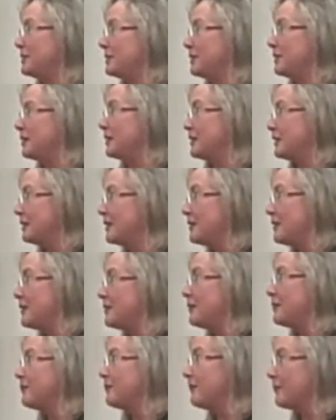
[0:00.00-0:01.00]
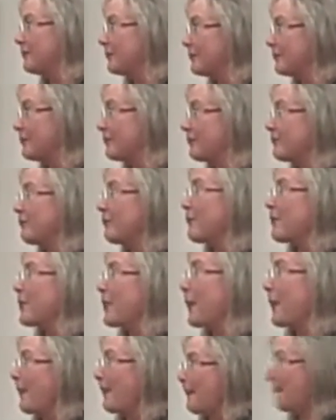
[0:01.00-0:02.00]
these women are sending their
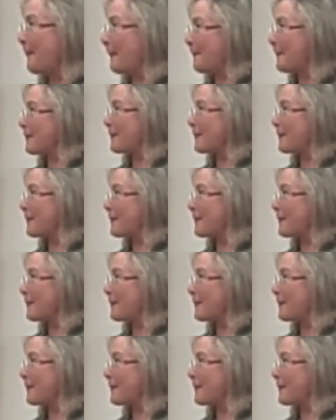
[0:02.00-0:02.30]
boys to the black